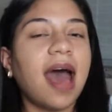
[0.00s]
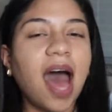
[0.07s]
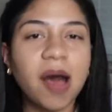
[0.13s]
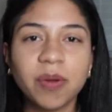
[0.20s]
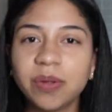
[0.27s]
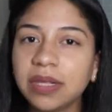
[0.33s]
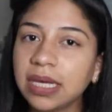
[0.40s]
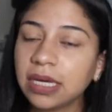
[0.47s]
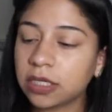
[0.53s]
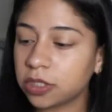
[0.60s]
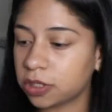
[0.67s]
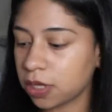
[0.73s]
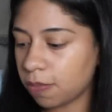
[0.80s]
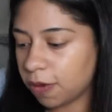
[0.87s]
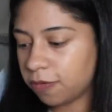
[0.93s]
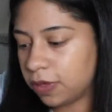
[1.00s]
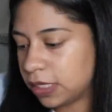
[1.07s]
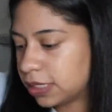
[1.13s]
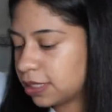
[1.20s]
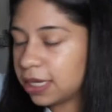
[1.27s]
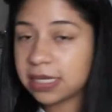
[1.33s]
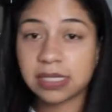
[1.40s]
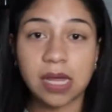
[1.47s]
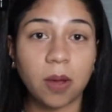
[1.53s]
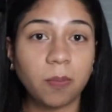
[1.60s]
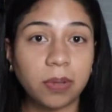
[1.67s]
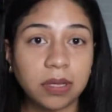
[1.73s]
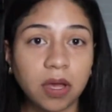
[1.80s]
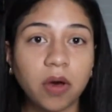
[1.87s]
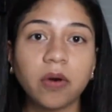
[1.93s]
I will link some of these things down
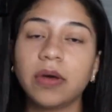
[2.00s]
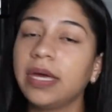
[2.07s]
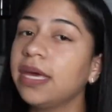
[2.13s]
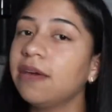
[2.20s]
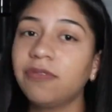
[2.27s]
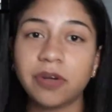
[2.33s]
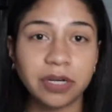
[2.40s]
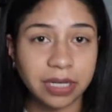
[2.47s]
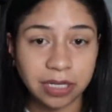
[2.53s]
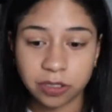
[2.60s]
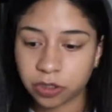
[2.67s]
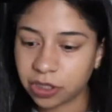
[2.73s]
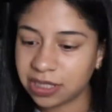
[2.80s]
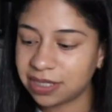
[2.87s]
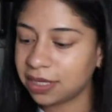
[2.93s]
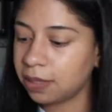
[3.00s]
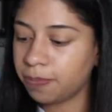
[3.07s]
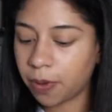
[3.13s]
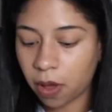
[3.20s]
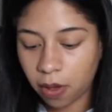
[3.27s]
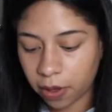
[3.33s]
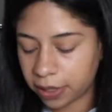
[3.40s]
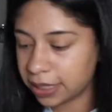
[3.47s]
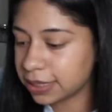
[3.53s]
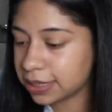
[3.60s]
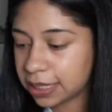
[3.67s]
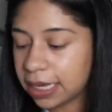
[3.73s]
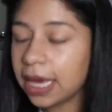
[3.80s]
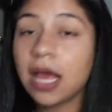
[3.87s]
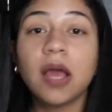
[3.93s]
below if you're interested, but
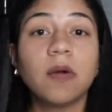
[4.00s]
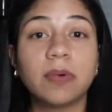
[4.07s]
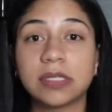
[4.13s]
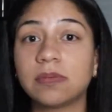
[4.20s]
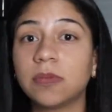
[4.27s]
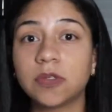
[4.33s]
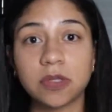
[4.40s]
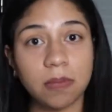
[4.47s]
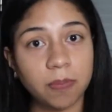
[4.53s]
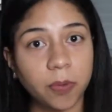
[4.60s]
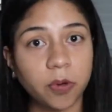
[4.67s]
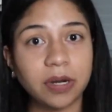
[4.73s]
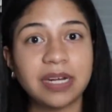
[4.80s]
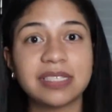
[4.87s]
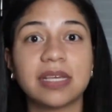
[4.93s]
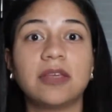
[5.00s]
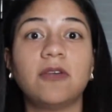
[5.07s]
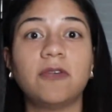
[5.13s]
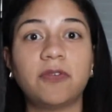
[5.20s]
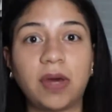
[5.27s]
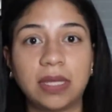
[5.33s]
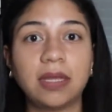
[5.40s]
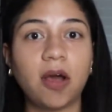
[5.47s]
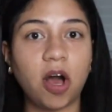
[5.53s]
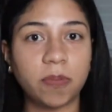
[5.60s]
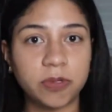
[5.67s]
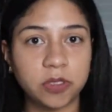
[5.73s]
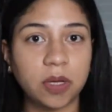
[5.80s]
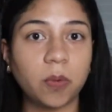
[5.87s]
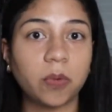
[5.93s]
honestly, what's most important is that you find the
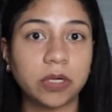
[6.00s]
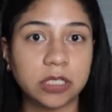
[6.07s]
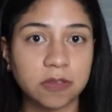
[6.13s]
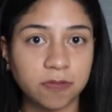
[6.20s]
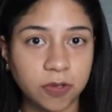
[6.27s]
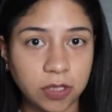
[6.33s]
option that works for